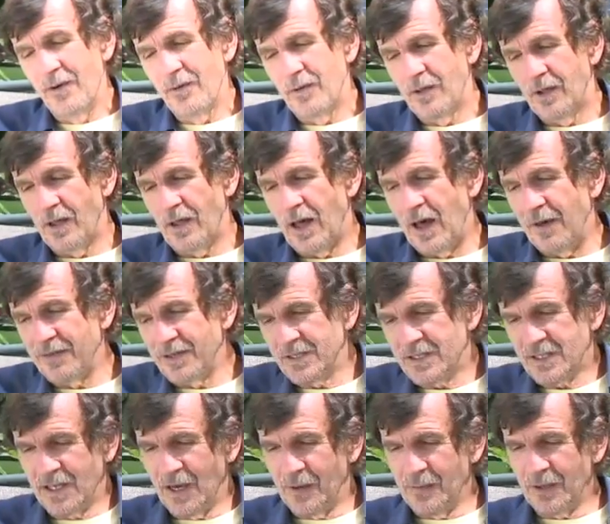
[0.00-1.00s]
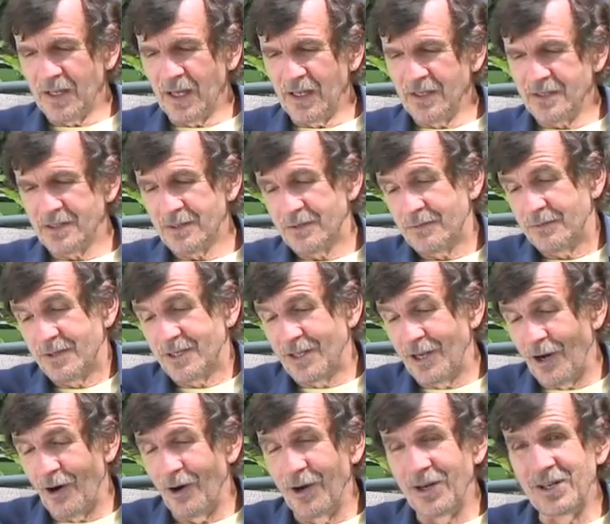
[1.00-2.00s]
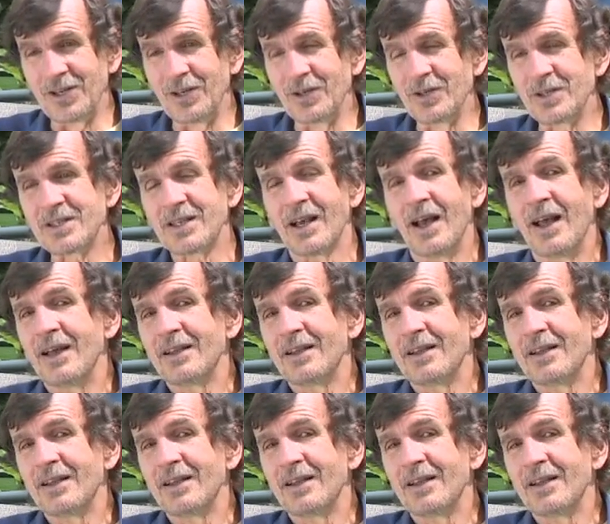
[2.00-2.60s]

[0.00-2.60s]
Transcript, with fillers: Well, obviously I'm against steroid use.